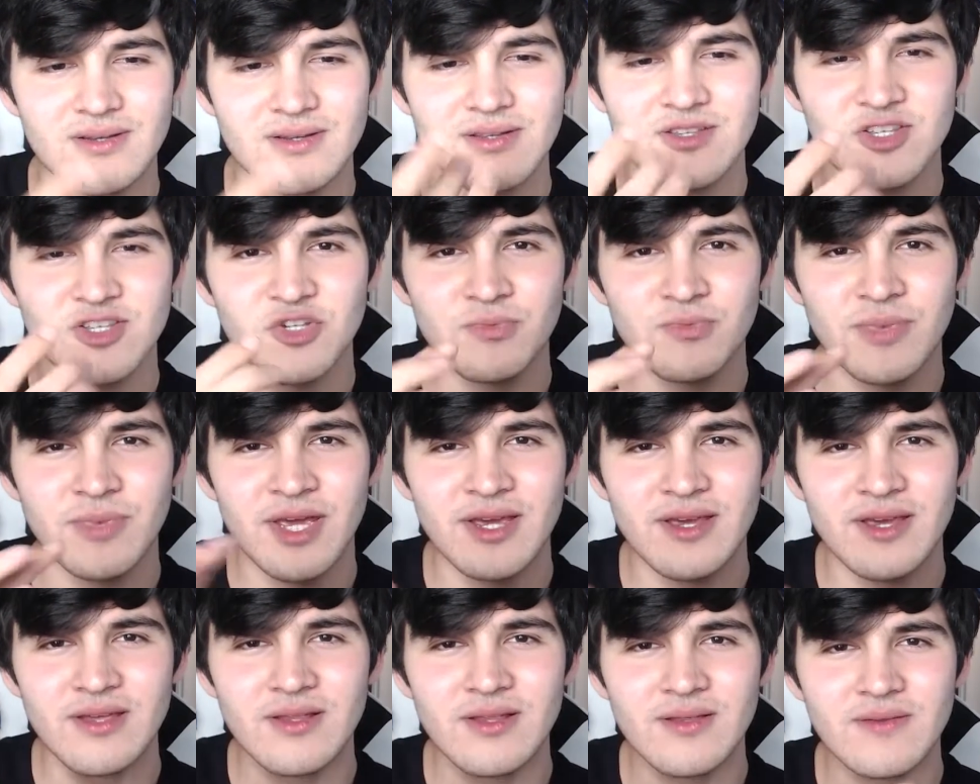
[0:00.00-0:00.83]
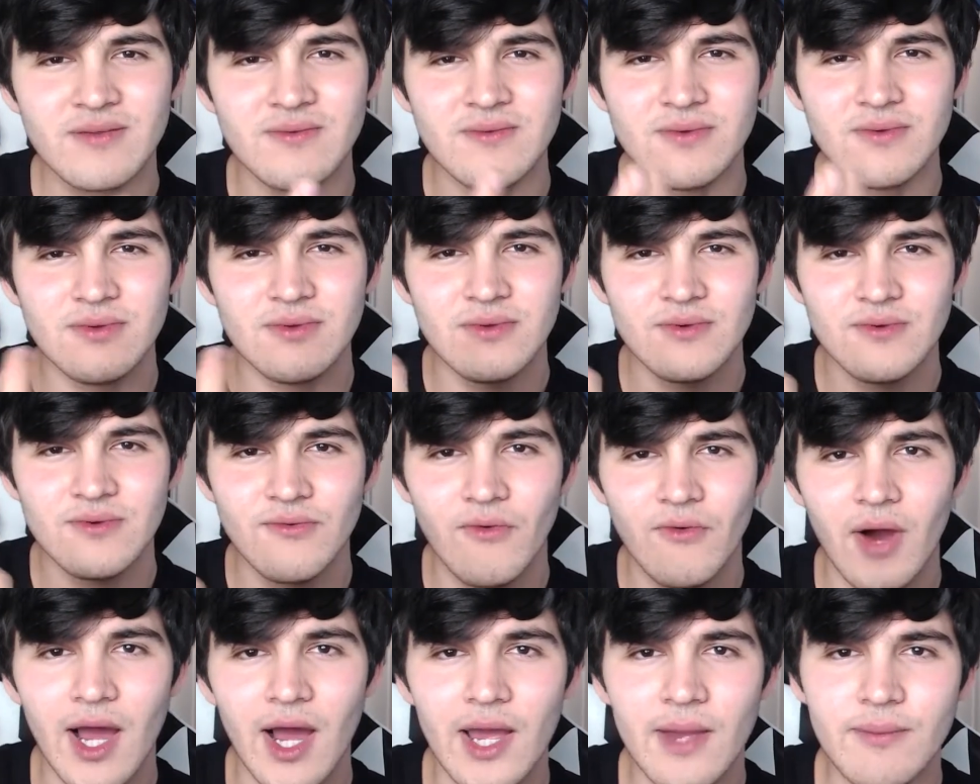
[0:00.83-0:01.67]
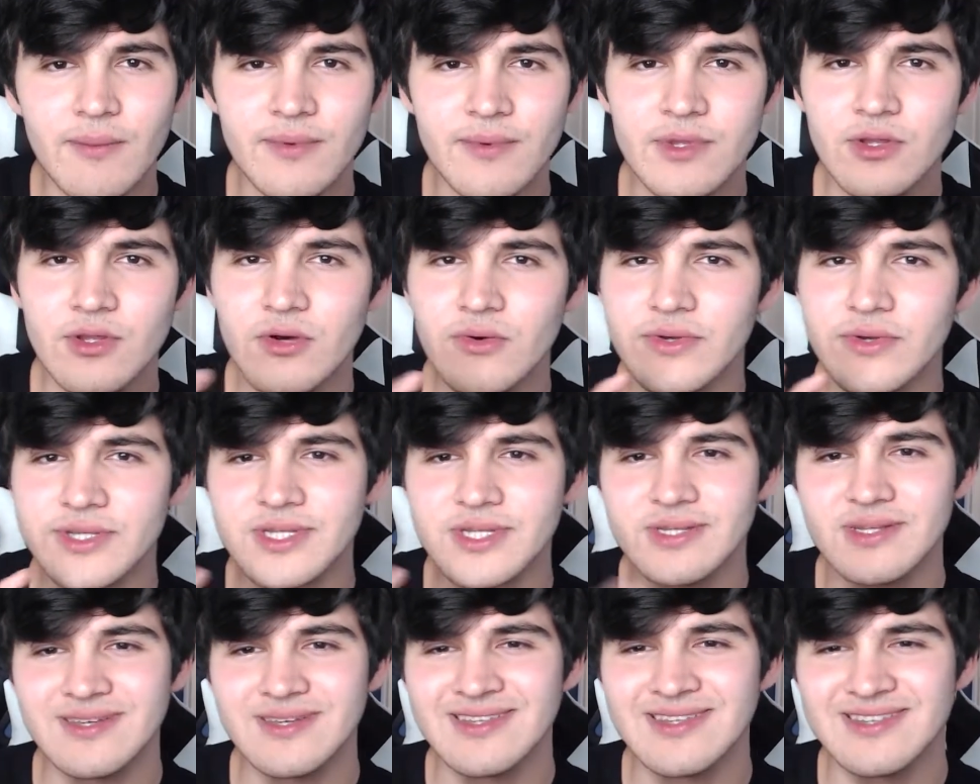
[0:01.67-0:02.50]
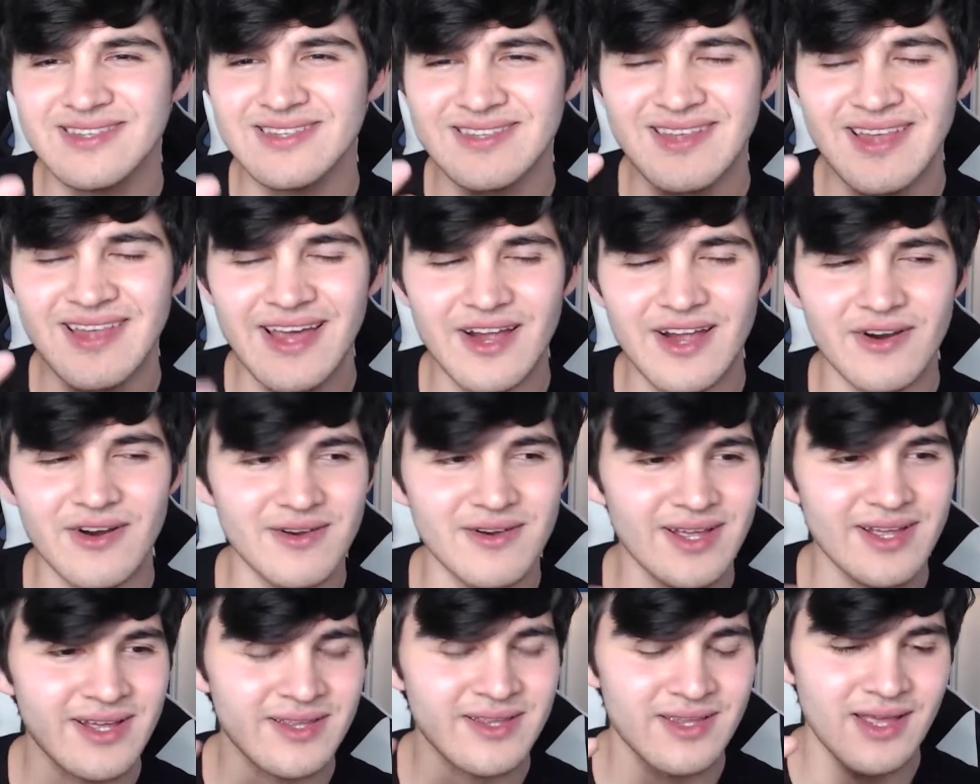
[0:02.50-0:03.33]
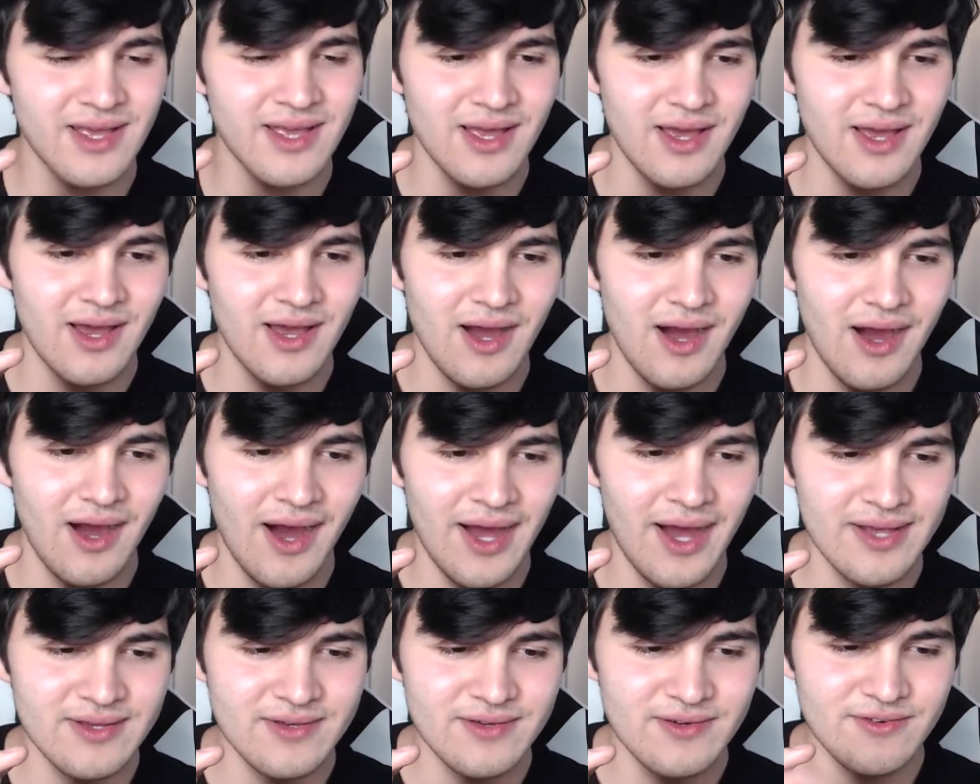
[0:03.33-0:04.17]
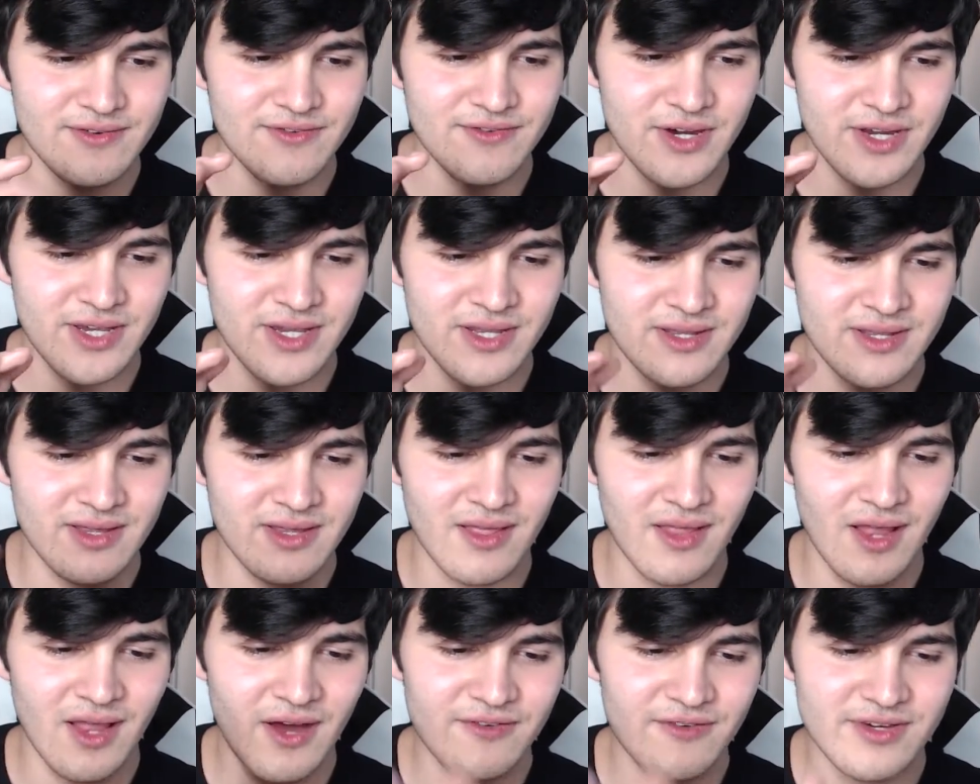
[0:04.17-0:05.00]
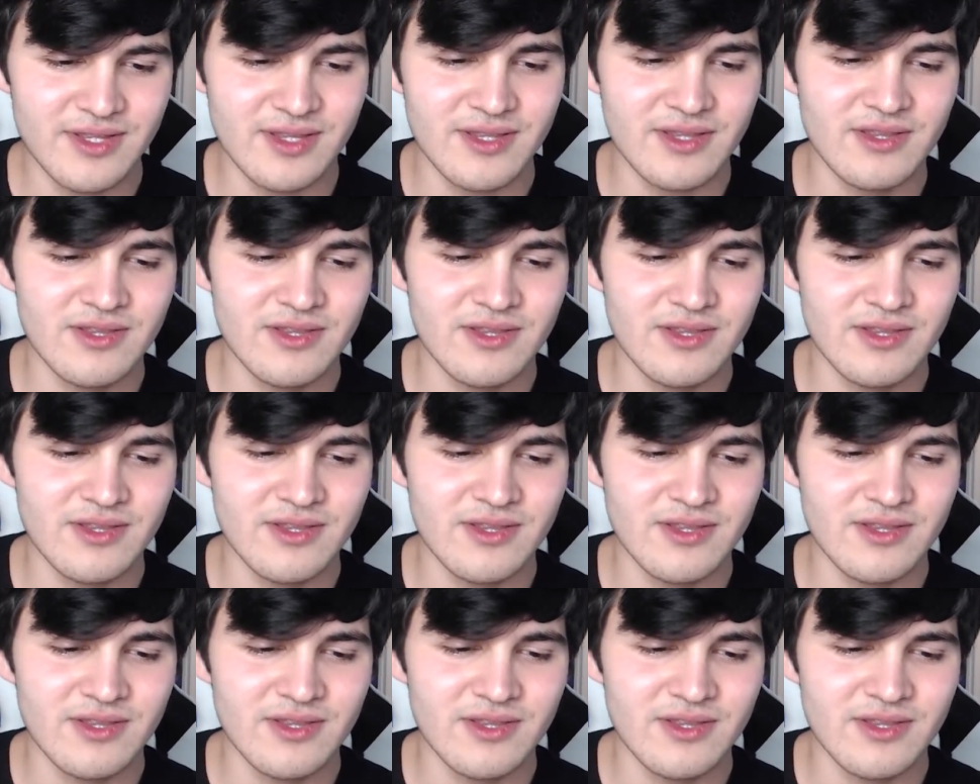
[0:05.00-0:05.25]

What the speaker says: Jamaican vibe, you know, it's there, and I fucking love it.